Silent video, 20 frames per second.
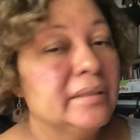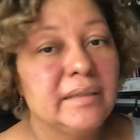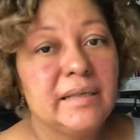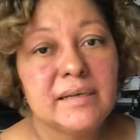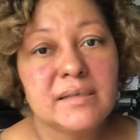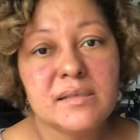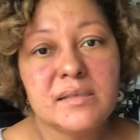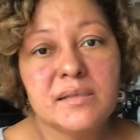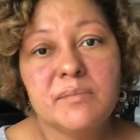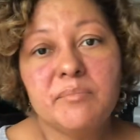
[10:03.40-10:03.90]

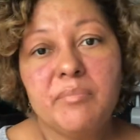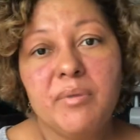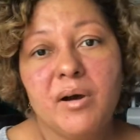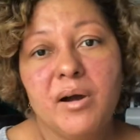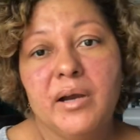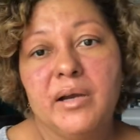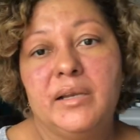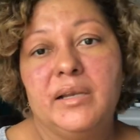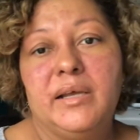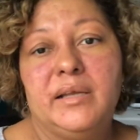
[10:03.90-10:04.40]
that's the
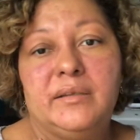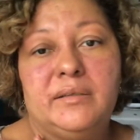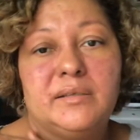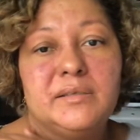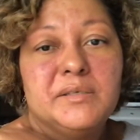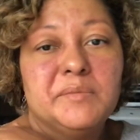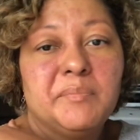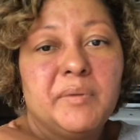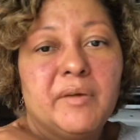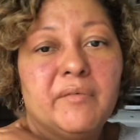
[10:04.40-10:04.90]
part, like
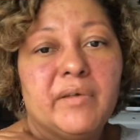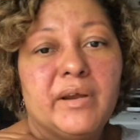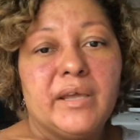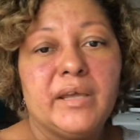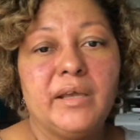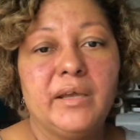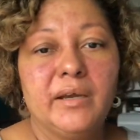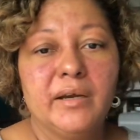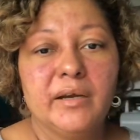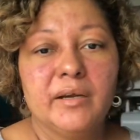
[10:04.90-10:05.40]
this part right
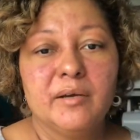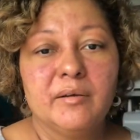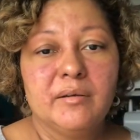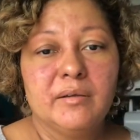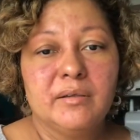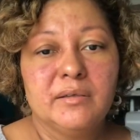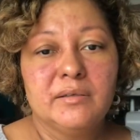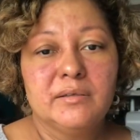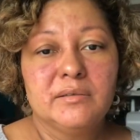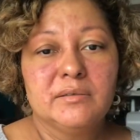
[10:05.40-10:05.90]
here and
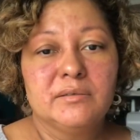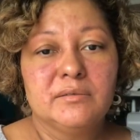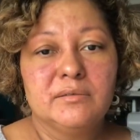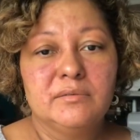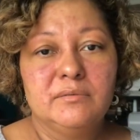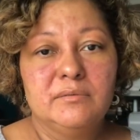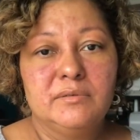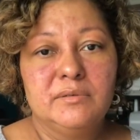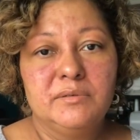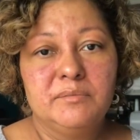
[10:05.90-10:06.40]
the
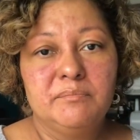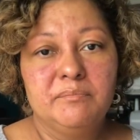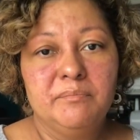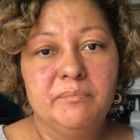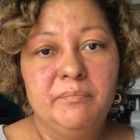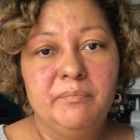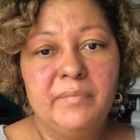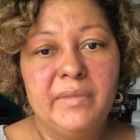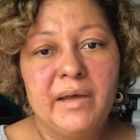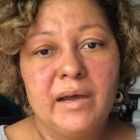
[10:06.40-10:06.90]

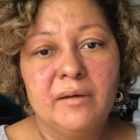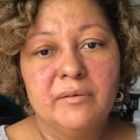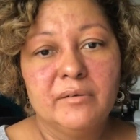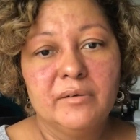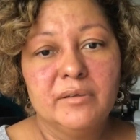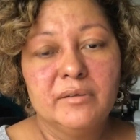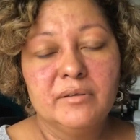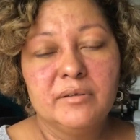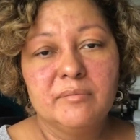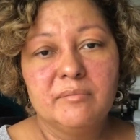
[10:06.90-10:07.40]
down
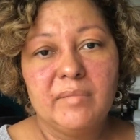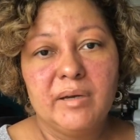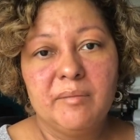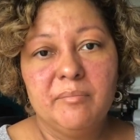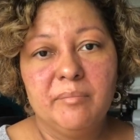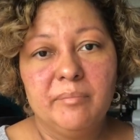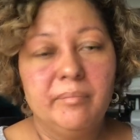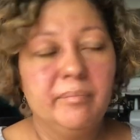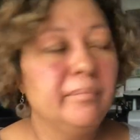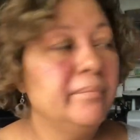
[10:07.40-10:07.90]
under my
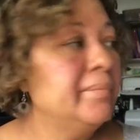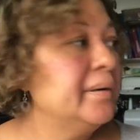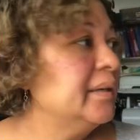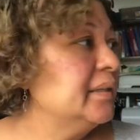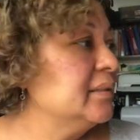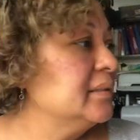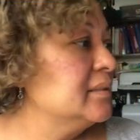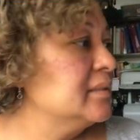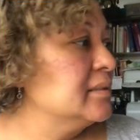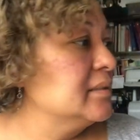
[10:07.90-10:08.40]

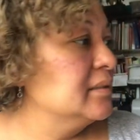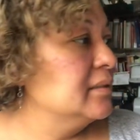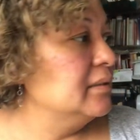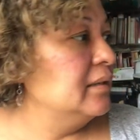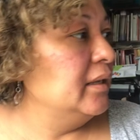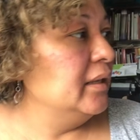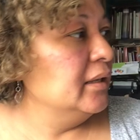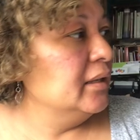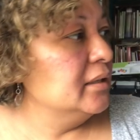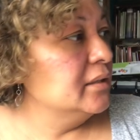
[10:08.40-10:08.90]
bust,
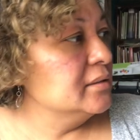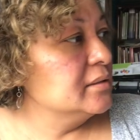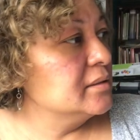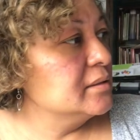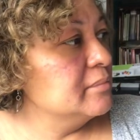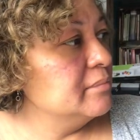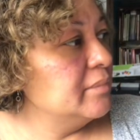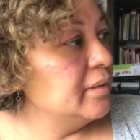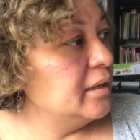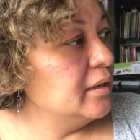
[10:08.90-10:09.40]
like it's
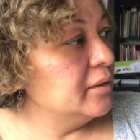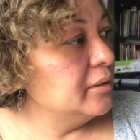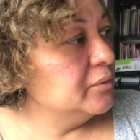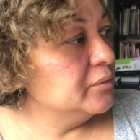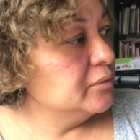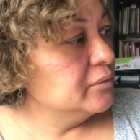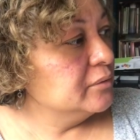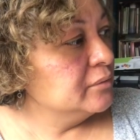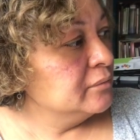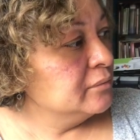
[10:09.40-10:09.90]

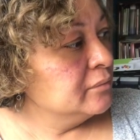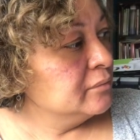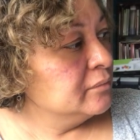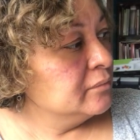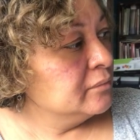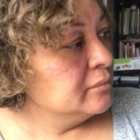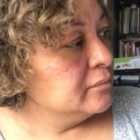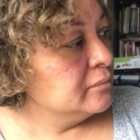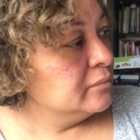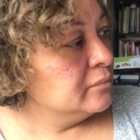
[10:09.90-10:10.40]
about
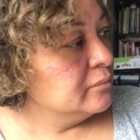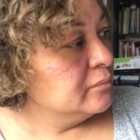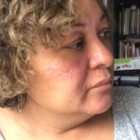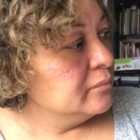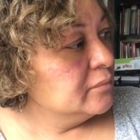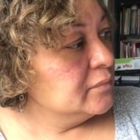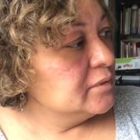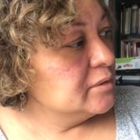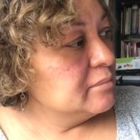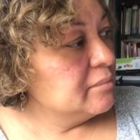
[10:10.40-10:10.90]

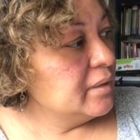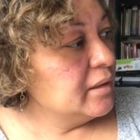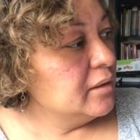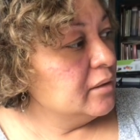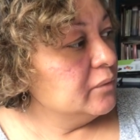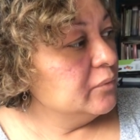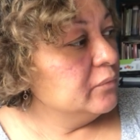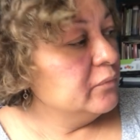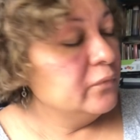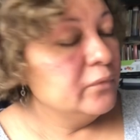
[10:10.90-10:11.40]

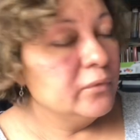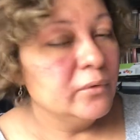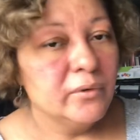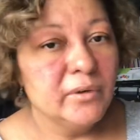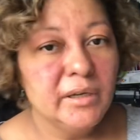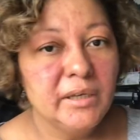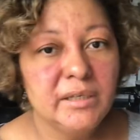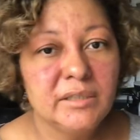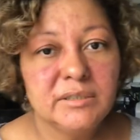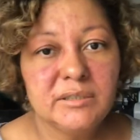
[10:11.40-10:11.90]
4
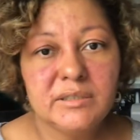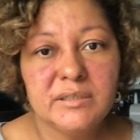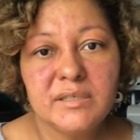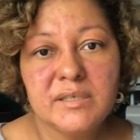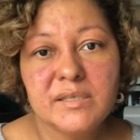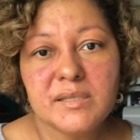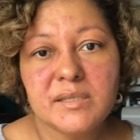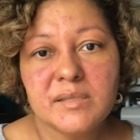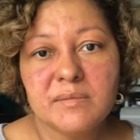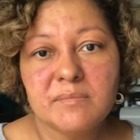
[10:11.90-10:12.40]

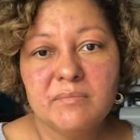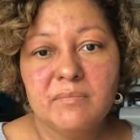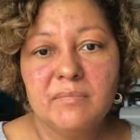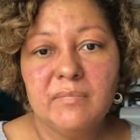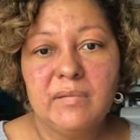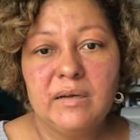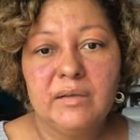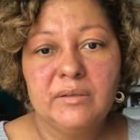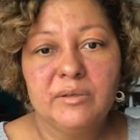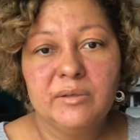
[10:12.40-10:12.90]
inches
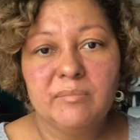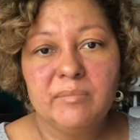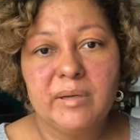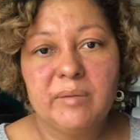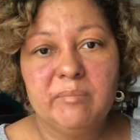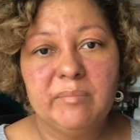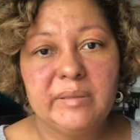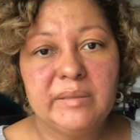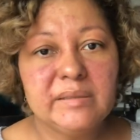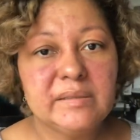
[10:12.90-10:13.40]
under my
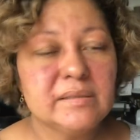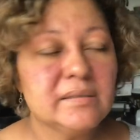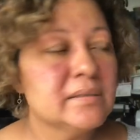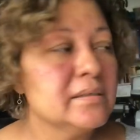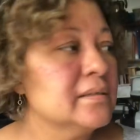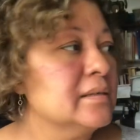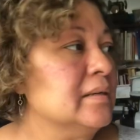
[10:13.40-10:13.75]
bust.